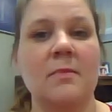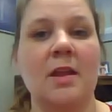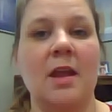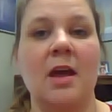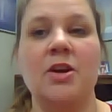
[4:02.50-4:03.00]

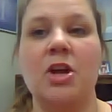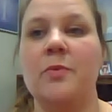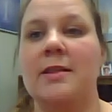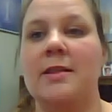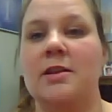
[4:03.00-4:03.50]
Another
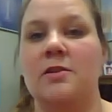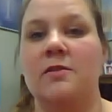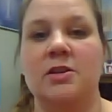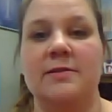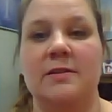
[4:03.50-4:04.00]
way that you
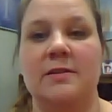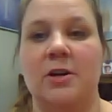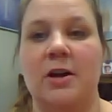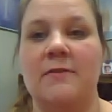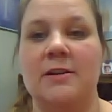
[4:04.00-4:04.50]
could use
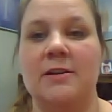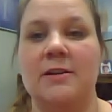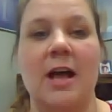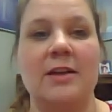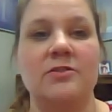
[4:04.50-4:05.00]
infographics in your
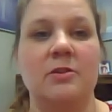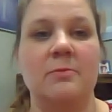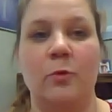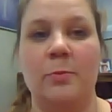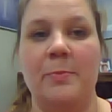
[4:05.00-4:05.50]

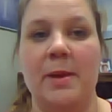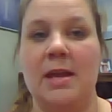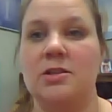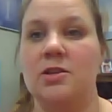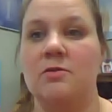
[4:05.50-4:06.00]
classroom would
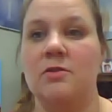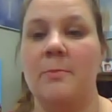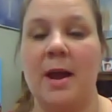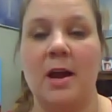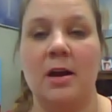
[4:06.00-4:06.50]
be to
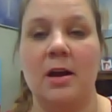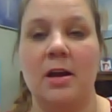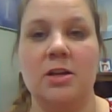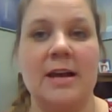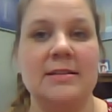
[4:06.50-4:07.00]
compare and
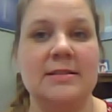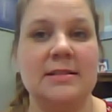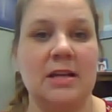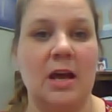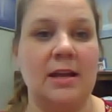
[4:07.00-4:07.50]

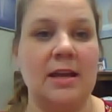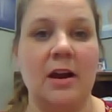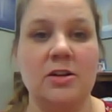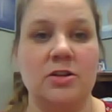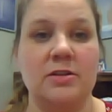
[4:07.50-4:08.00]
contrast
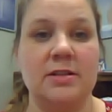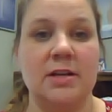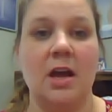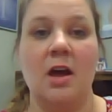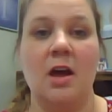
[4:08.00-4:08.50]
characters
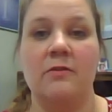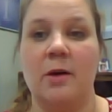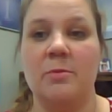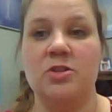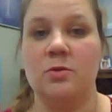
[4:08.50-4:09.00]

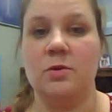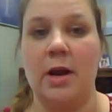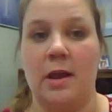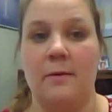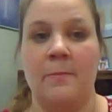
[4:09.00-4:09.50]
from a
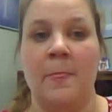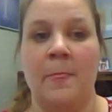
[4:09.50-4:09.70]
story,